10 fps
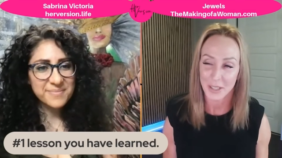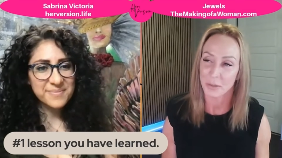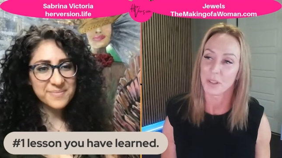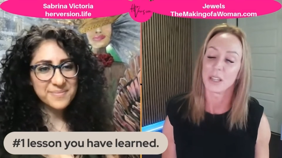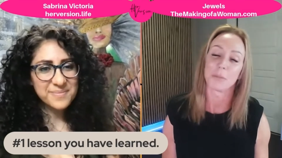
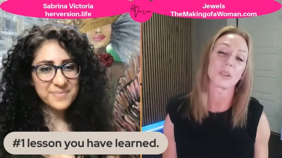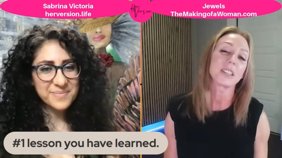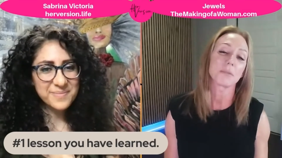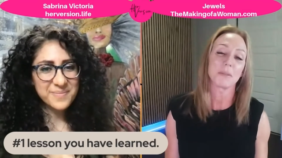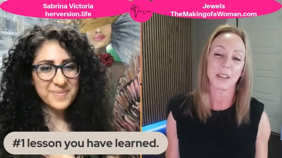Speaker 1: husband. He
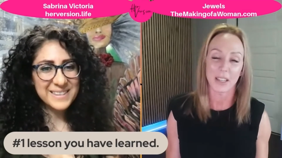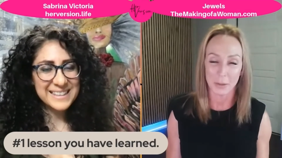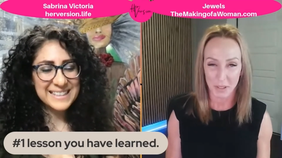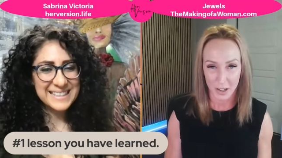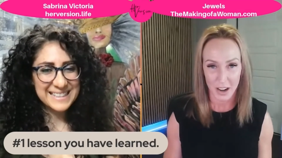brings me my cup
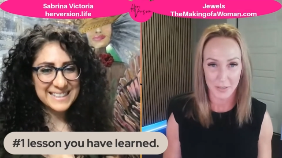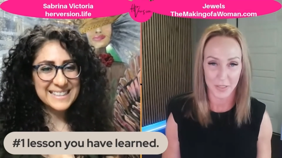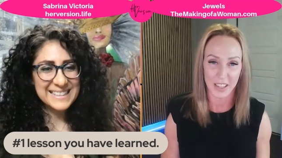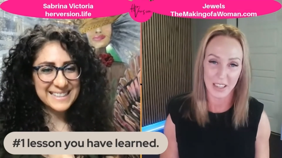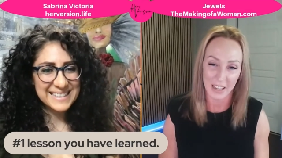of
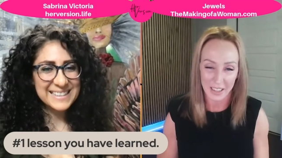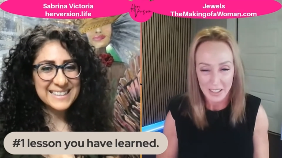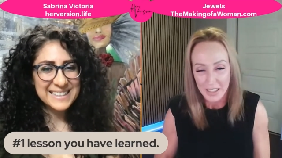coffee. I,